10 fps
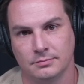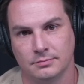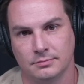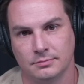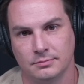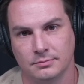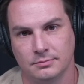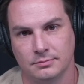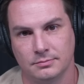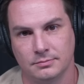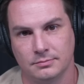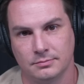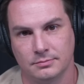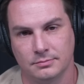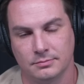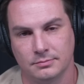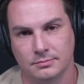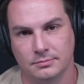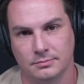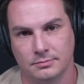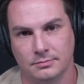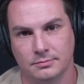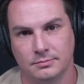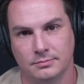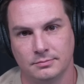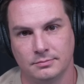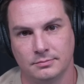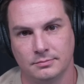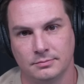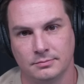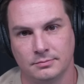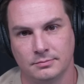(silent)